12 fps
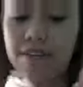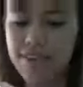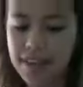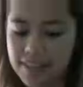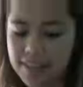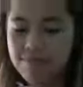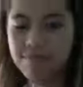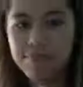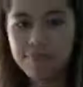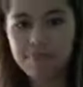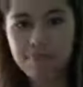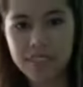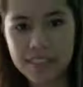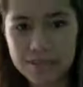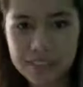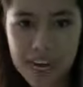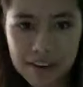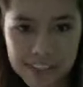I felt it, and it
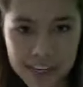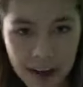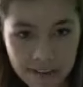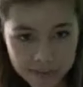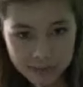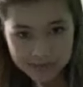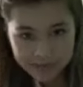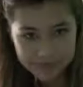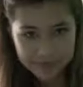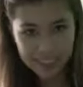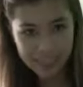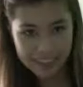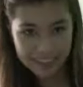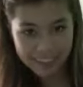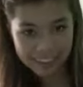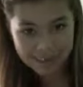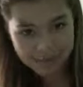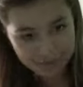was kind of soft and I liked
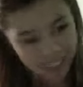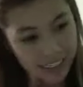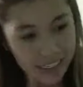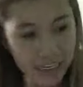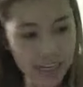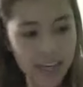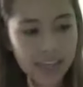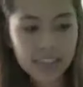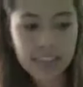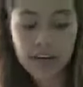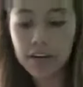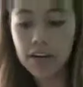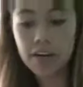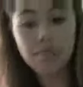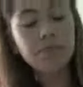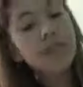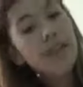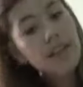it. And so, you know,
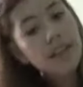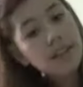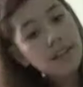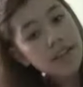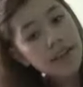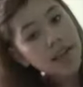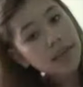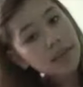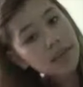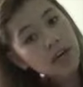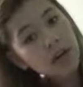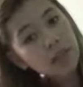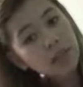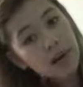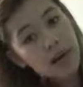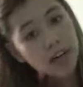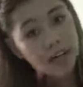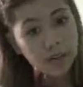I could put on
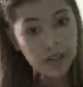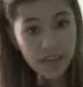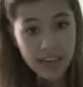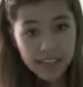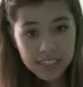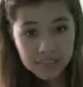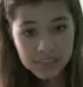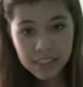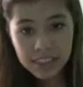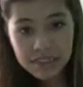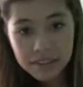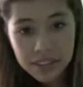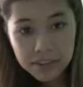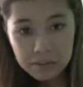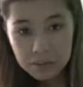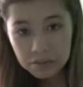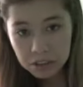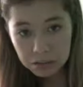powder with that and it
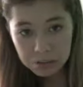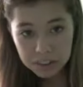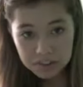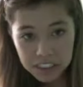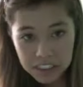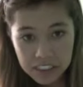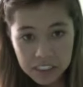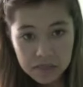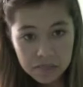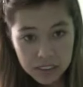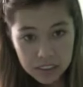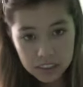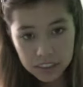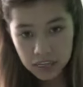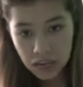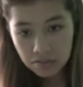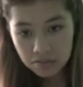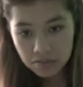won't hurt my face because it's
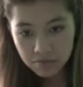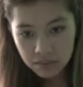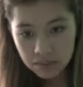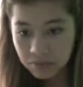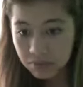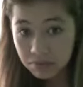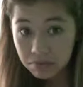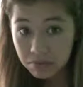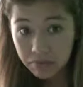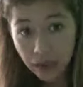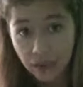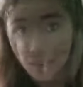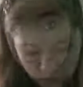soft and yeah.